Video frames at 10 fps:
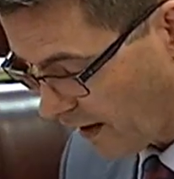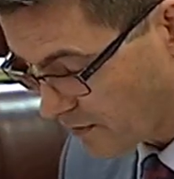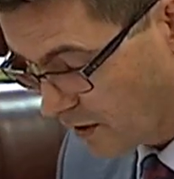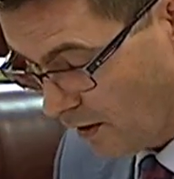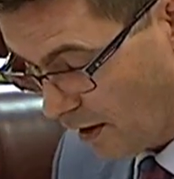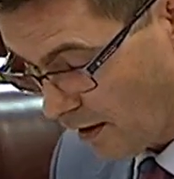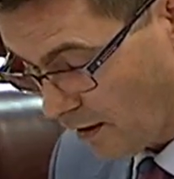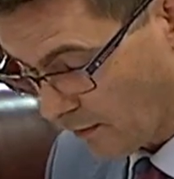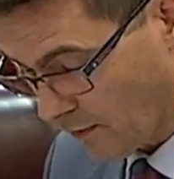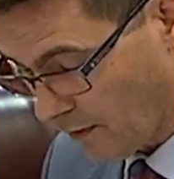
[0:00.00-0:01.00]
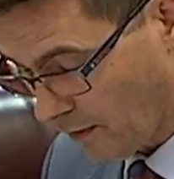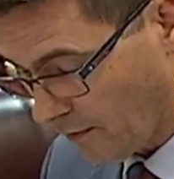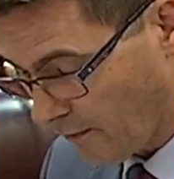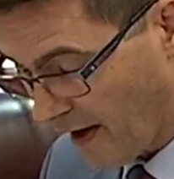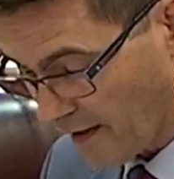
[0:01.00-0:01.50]
clubs uh, uh,
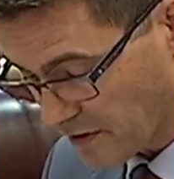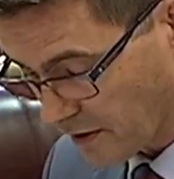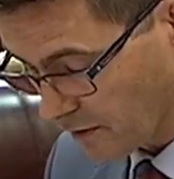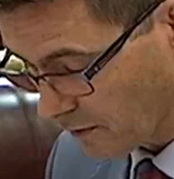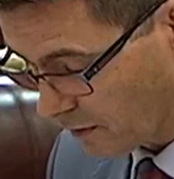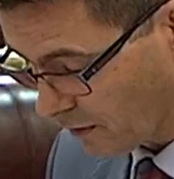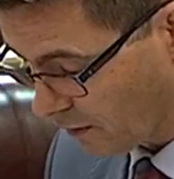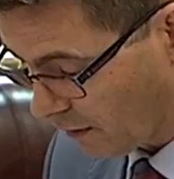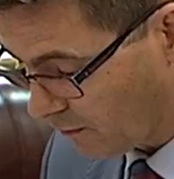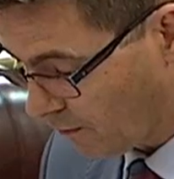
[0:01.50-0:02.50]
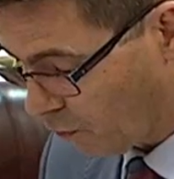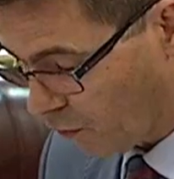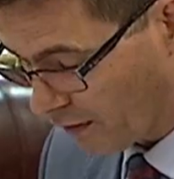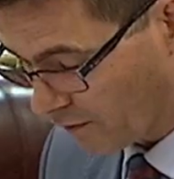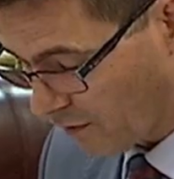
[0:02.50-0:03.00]
um, announcing the um,
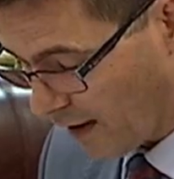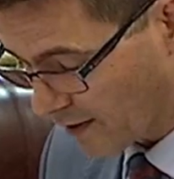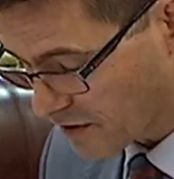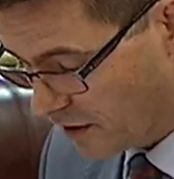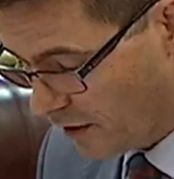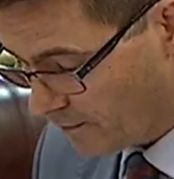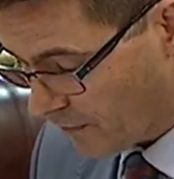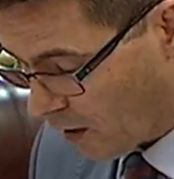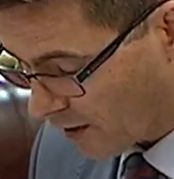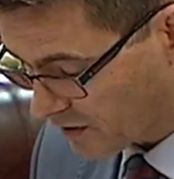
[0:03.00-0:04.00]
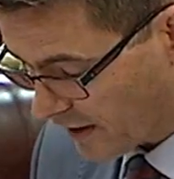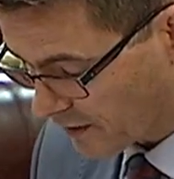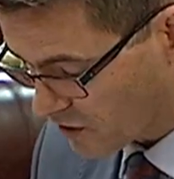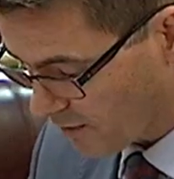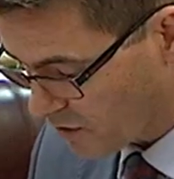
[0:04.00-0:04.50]
awarding of grants. I'd like to take
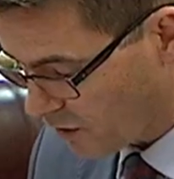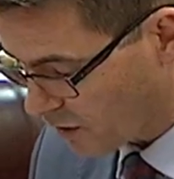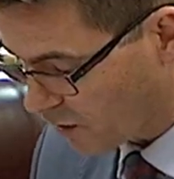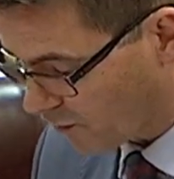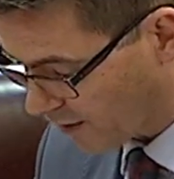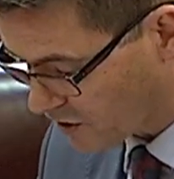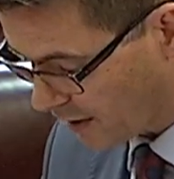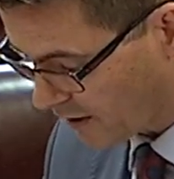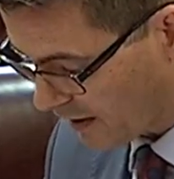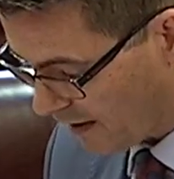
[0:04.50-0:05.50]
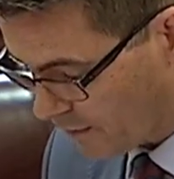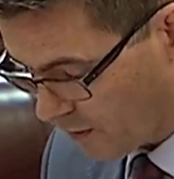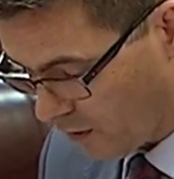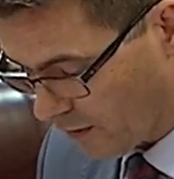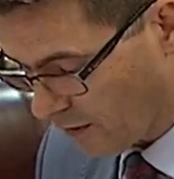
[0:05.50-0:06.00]
this opportunity to congratulate the
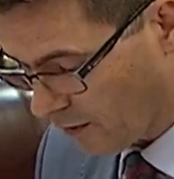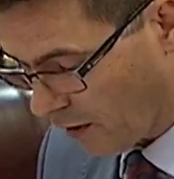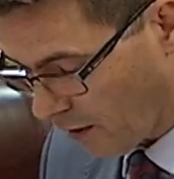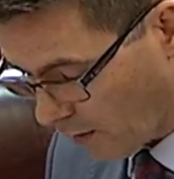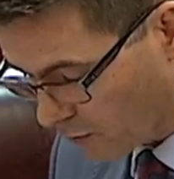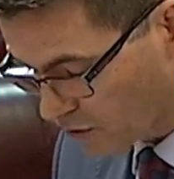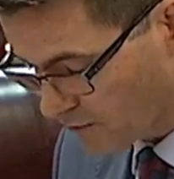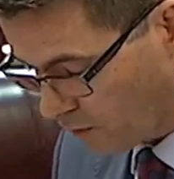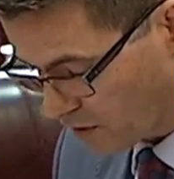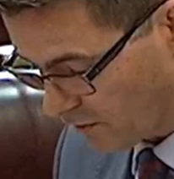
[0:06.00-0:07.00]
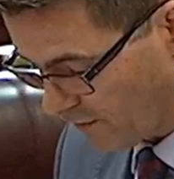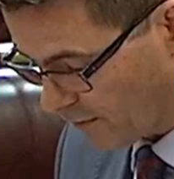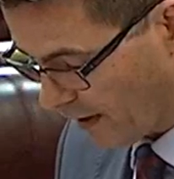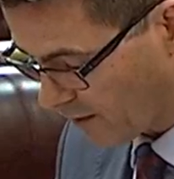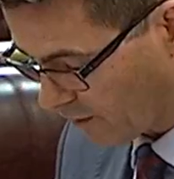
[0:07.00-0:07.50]
government on the local sports
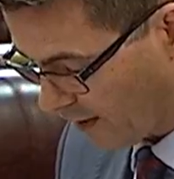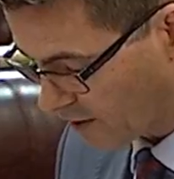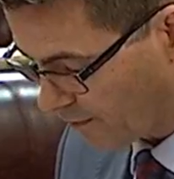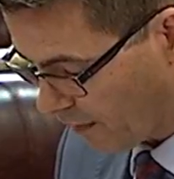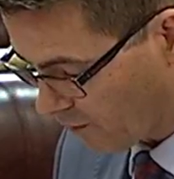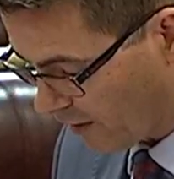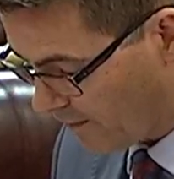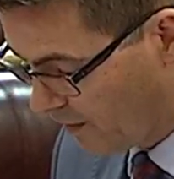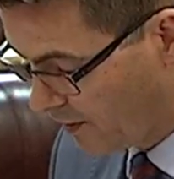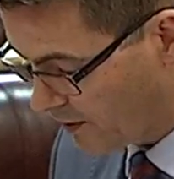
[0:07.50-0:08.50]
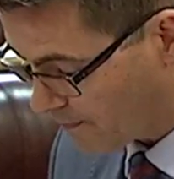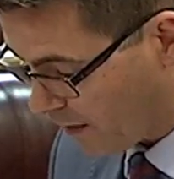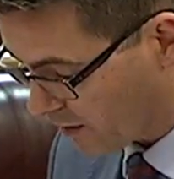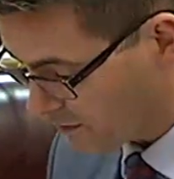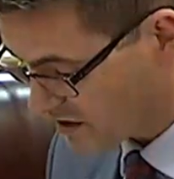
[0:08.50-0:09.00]
defibrillator grant program. This
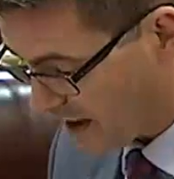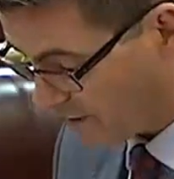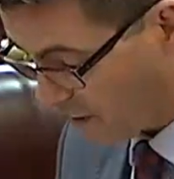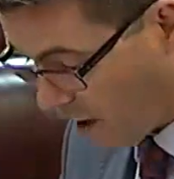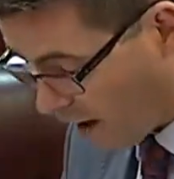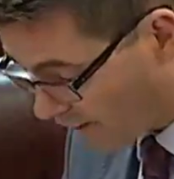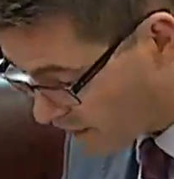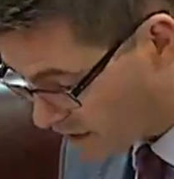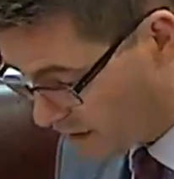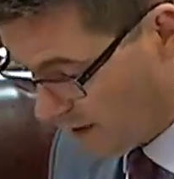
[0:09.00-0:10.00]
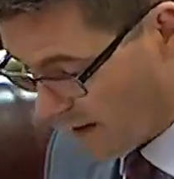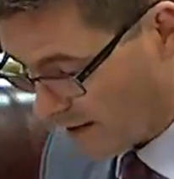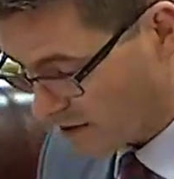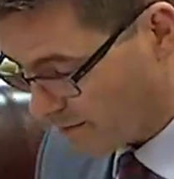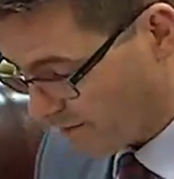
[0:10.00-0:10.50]
program is saving lives
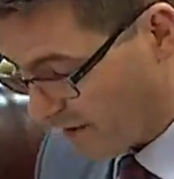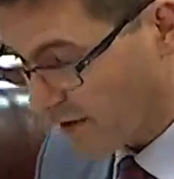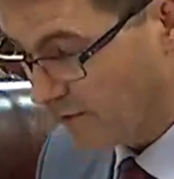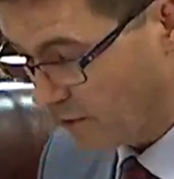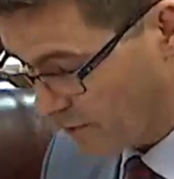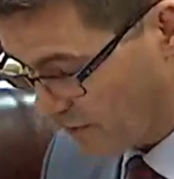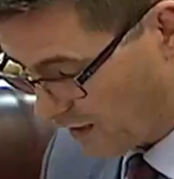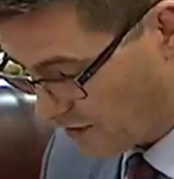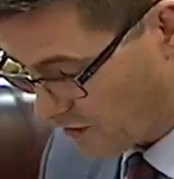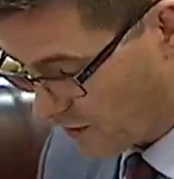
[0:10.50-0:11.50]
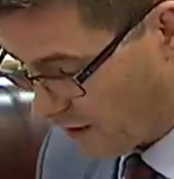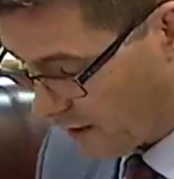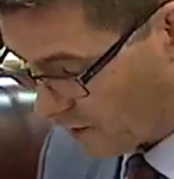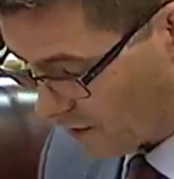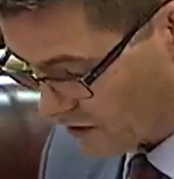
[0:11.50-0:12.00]
and is preventing avoidable deaths
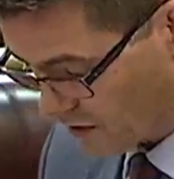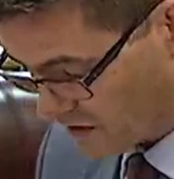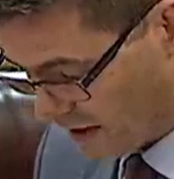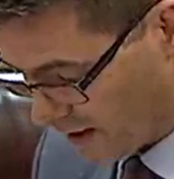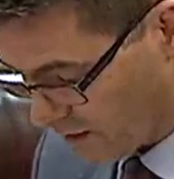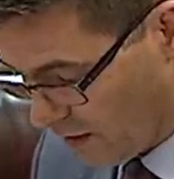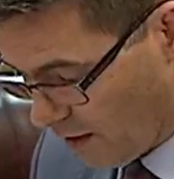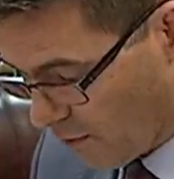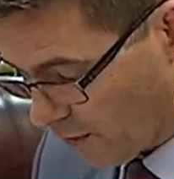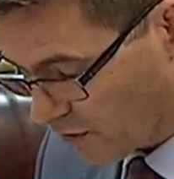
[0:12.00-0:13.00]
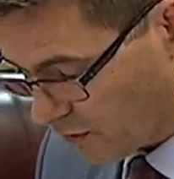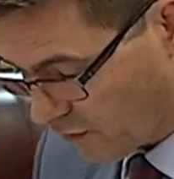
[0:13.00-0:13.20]
across the state. More than,